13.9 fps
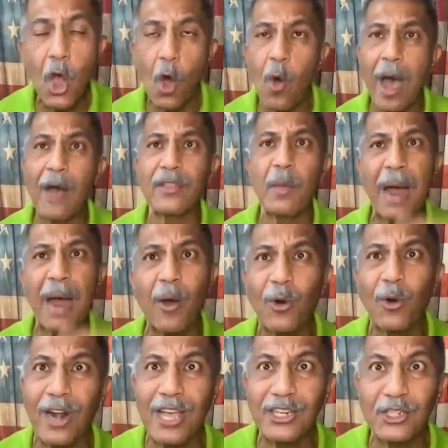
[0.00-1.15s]
or how the
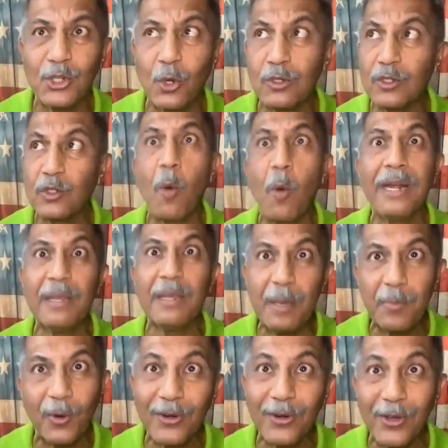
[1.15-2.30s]
power line shows so many
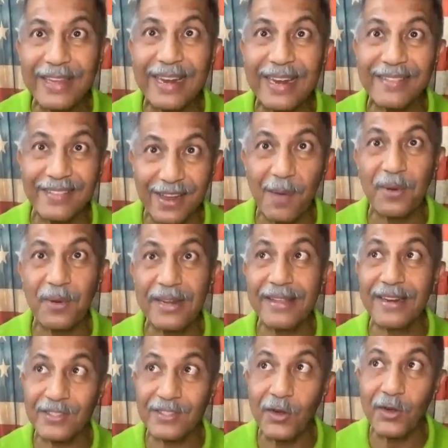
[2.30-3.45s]
people looking at the company
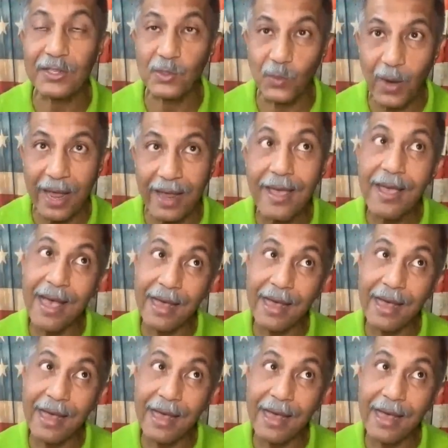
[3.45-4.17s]
in a serious way